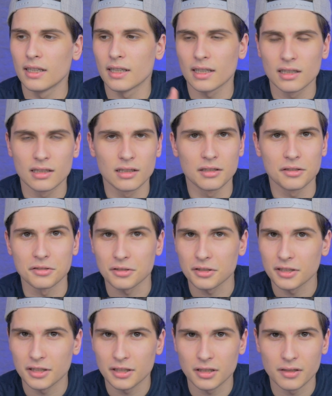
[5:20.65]
cleaning your
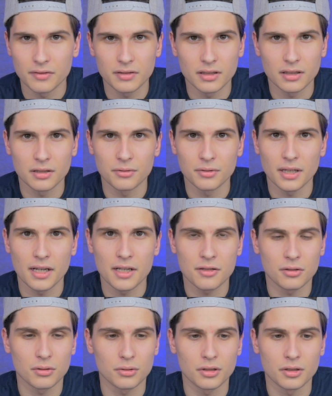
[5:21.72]
car after a race
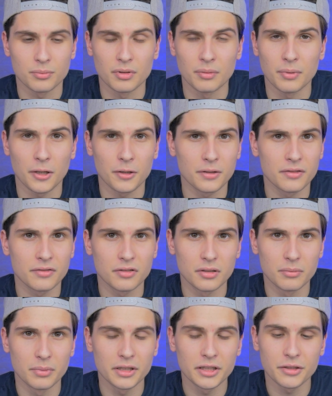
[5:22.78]
or you're preparing for a
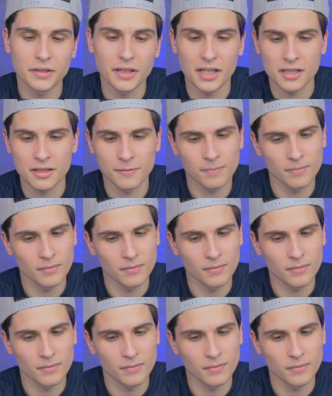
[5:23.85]
big race.